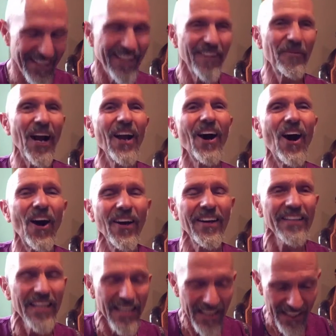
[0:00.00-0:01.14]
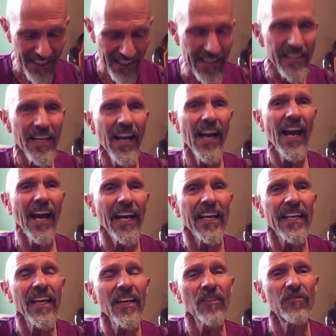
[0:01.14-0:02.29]
My heart is
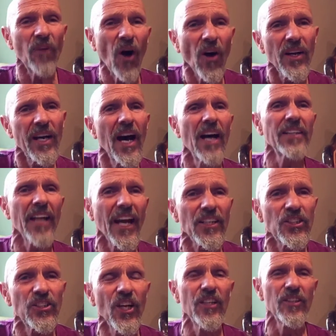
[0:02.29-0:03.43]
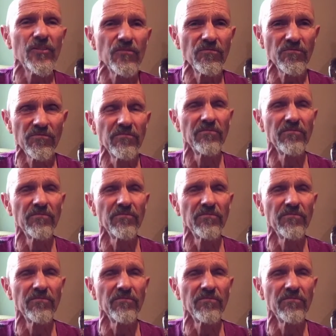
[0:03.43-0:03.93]
aching for connection.